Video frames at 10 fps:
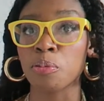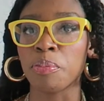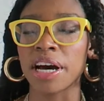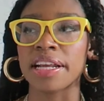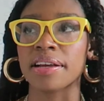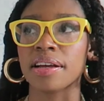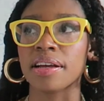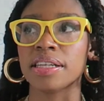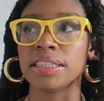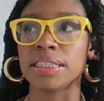but
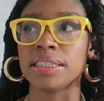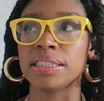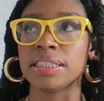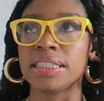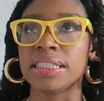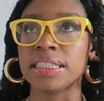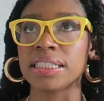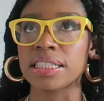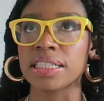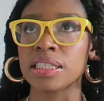
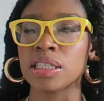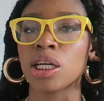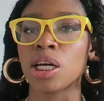density